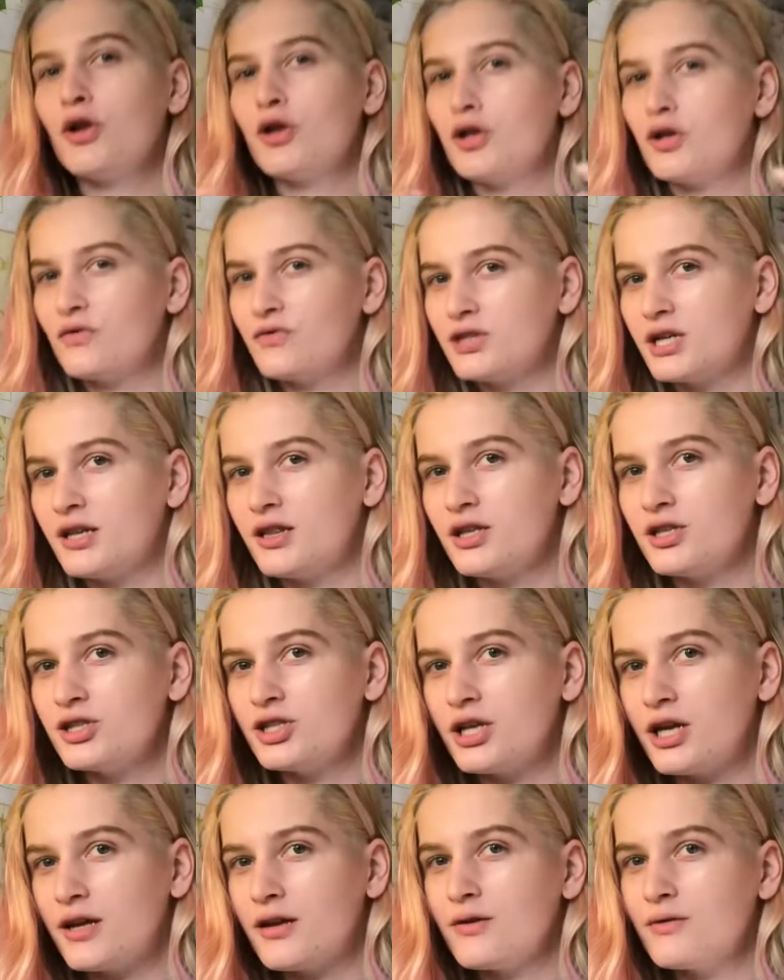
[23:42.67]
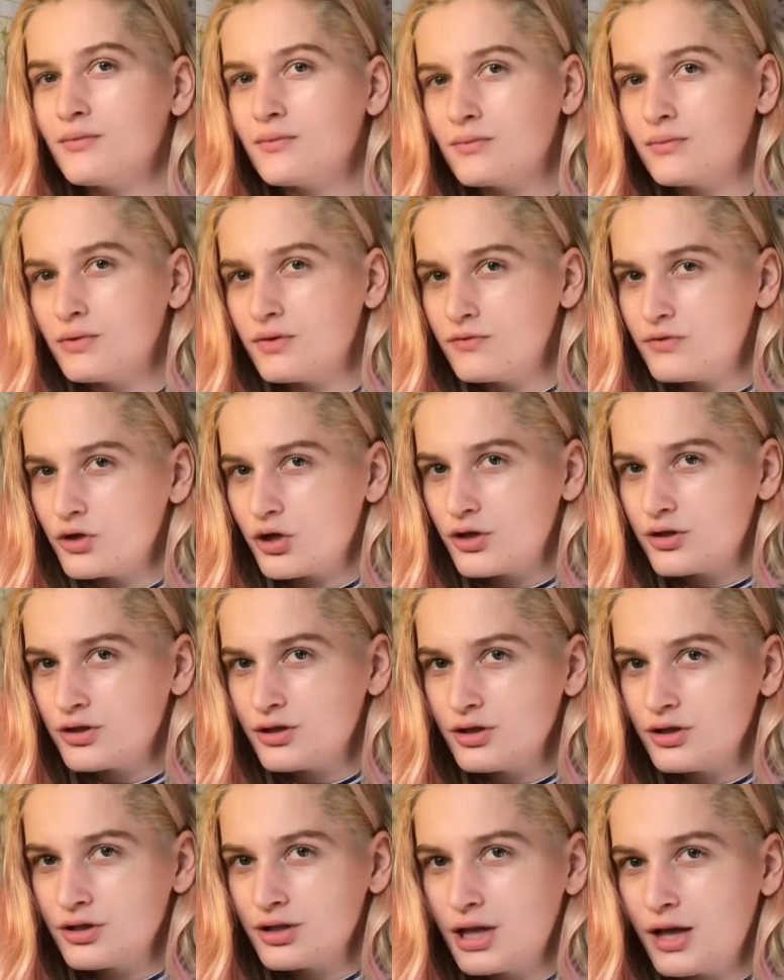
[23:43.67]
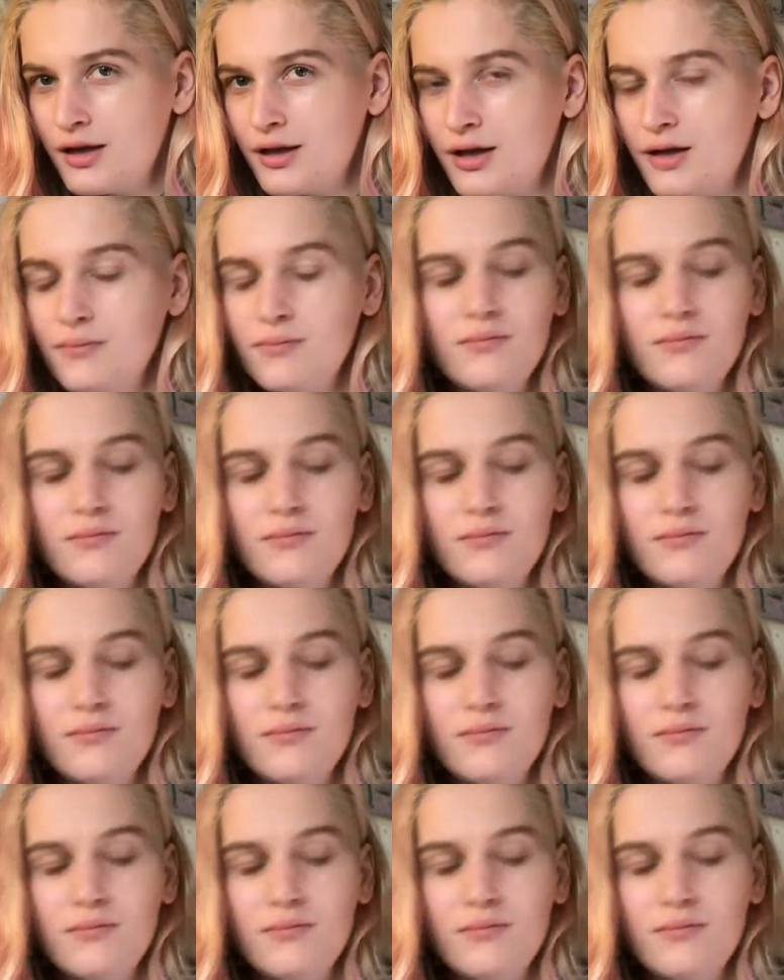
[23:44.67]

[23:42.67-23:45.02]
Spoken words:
You've done the shit. You've chosen your seller.